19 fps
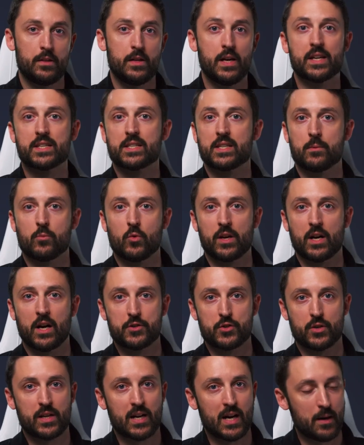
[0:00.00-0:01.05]
The
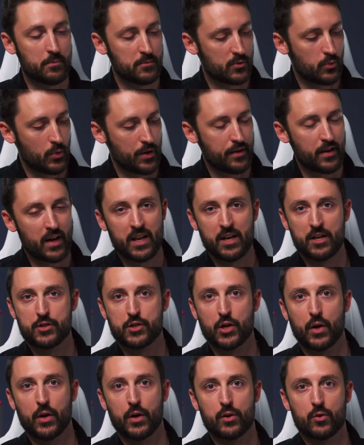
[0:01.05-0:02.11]
XDM-100 comes with an
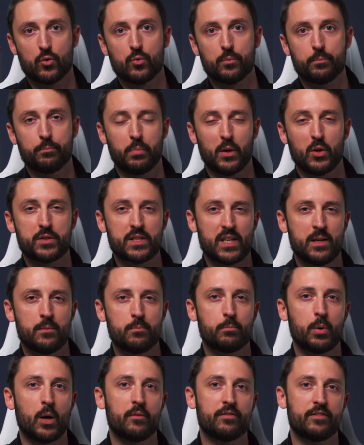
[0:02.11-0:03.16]
internal
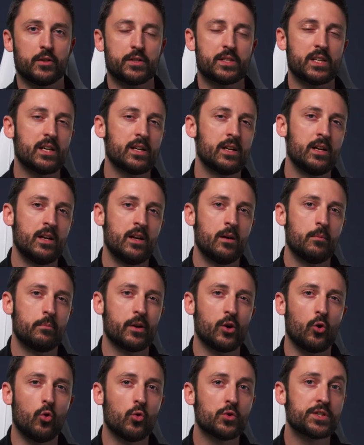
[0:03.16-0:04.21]
built-in pop filter,
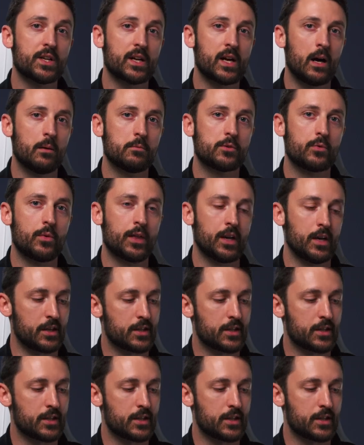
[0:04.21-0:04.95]
but it also comes with an